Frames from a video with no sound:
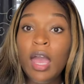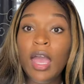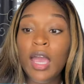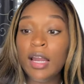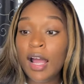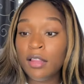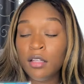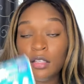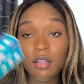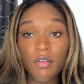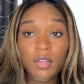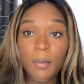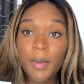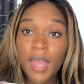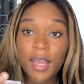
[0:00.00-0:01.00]
And I looked on
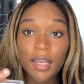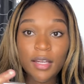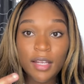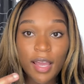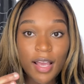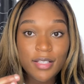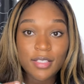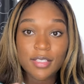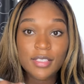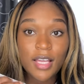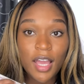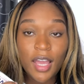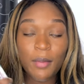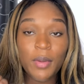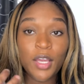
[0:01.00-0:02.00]
the back, and it has the
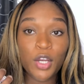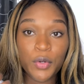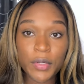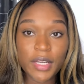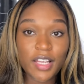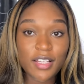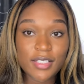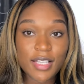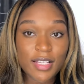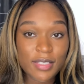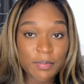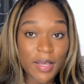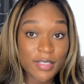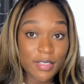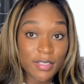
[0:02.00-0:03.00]
same ingredients as
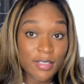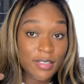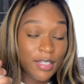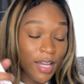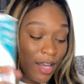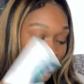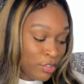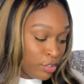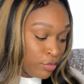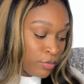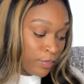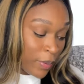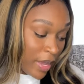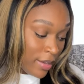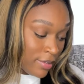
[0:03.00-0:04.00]
my Sensodyne
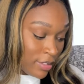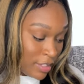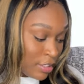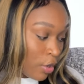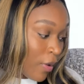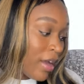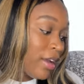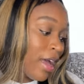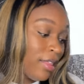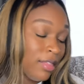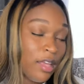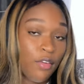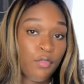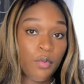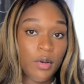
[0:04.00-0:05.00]
toothpaste. So I got
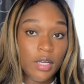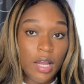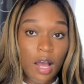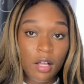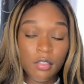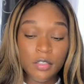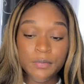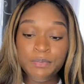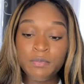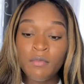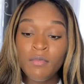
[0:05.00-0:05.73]
that for a dollar.